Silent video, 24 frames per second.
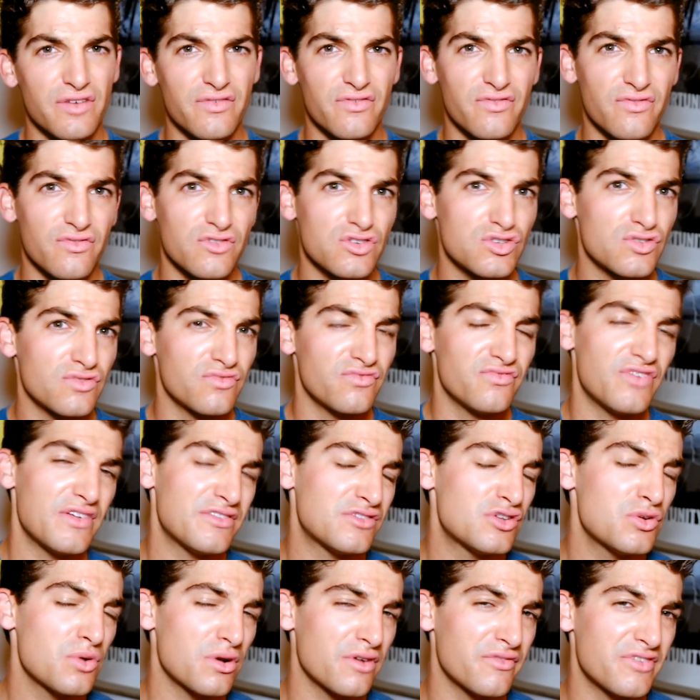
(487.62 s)
of
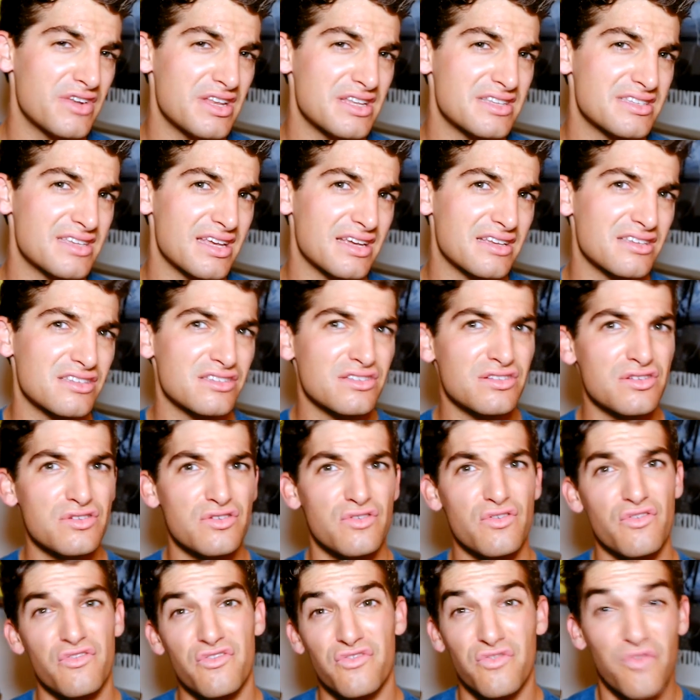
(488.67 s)
256
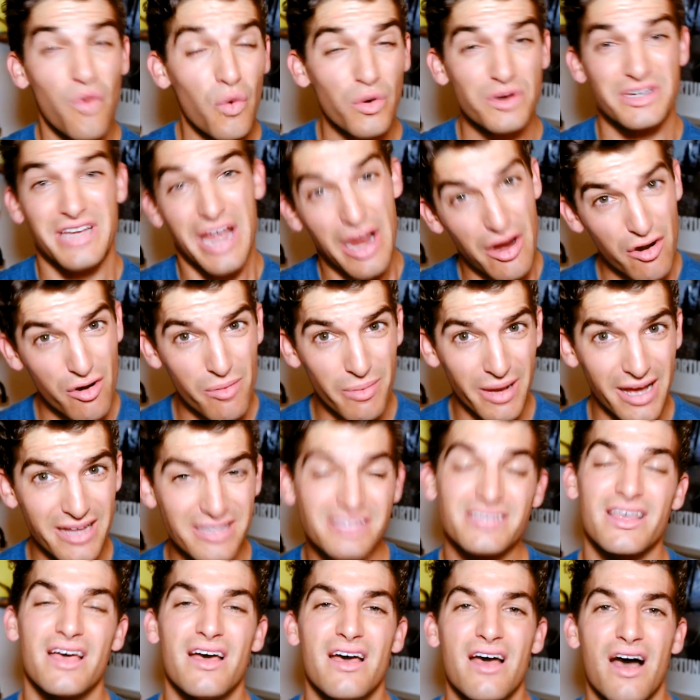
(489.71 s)
to 4
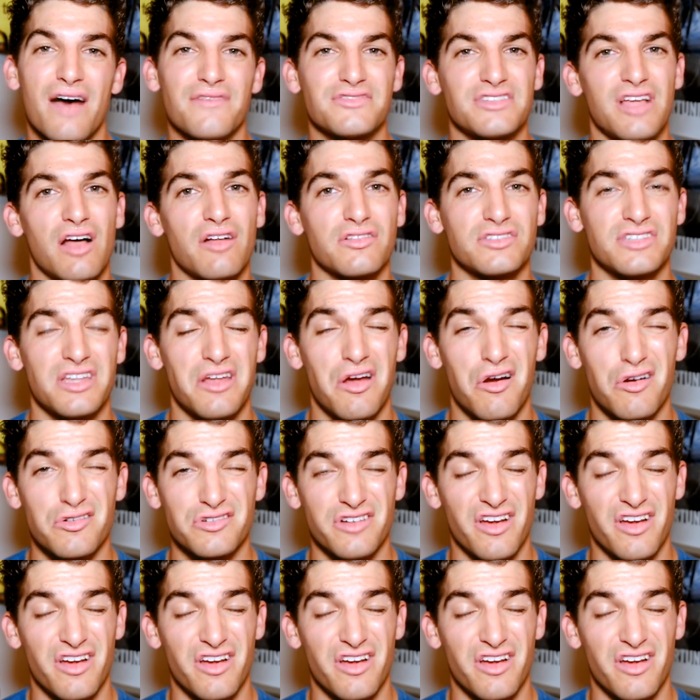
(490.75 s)
terabytes of solid state hard